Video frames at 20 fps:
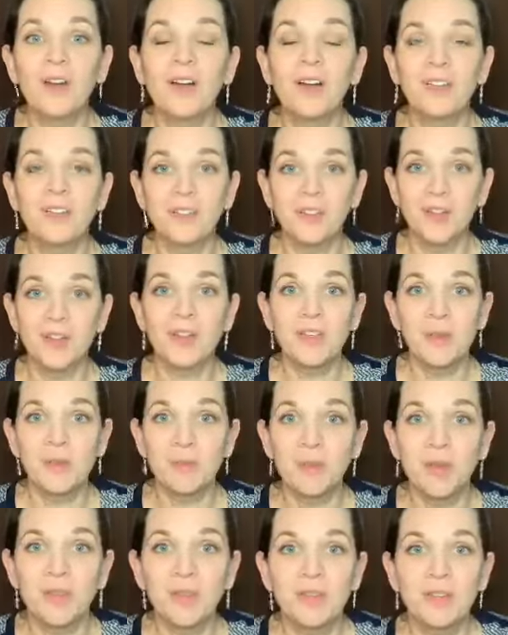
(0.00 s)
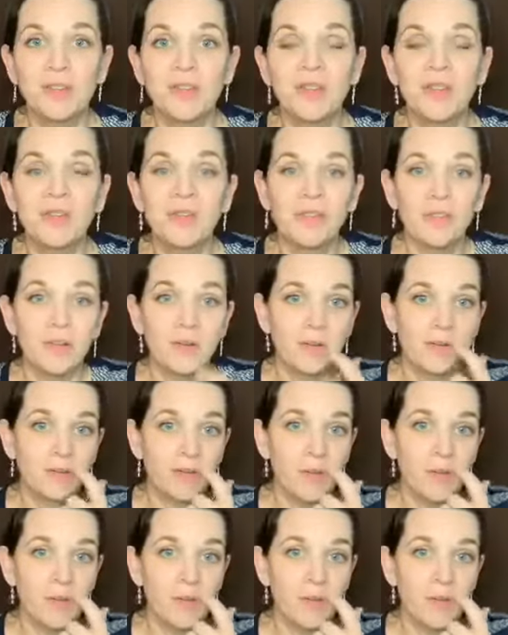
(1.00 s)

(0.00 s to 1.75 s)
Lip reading: Australian brothers and sisters,